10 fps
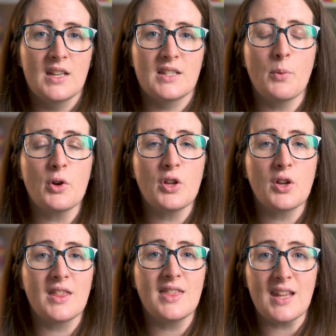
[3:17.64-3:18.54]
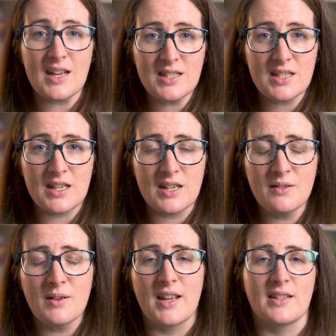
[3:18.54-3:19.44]
So what you can then
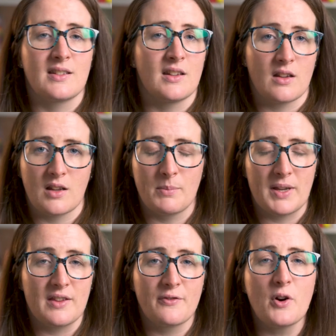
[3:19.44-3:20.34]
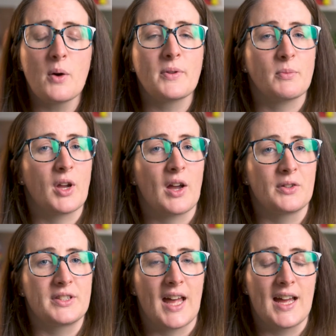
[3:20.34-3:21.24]
do is, you know, complete the forms, and we'll get
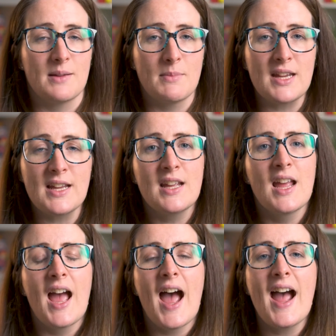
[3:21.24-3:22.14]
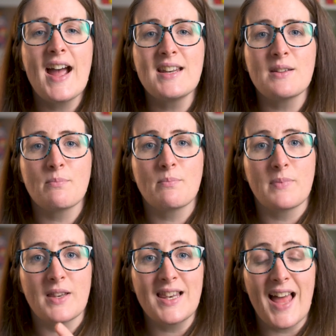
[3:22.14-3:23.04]
onto that in a minute, and
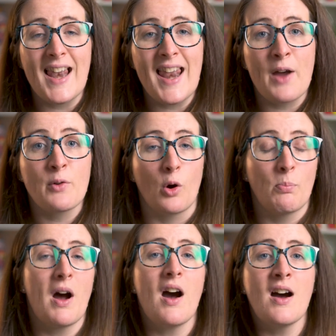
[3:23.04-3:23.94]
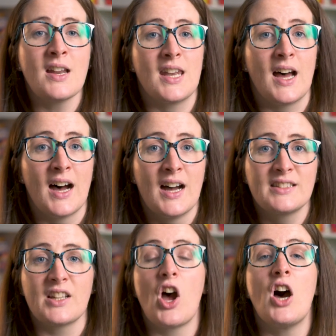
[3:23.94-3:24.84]
allow your partner
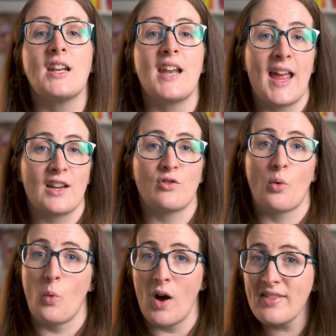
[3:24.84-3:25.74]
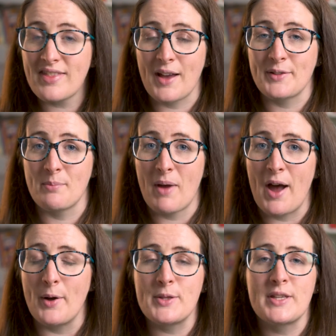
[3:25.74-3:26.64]
to earn an extra
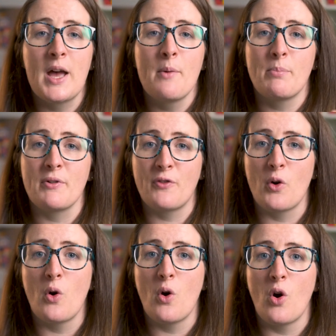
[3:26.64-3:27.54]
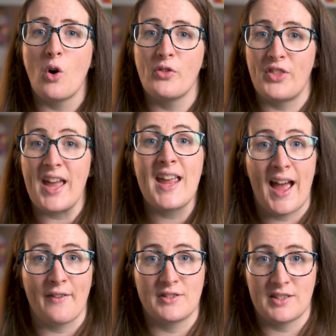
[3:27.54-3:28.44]
£1,000 before they
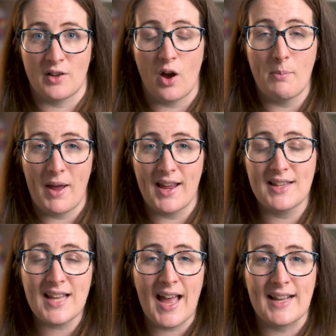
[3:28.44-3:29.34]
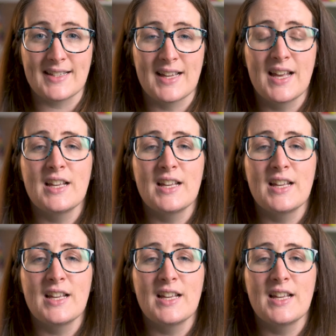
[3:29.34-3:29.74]
have to start paying tax.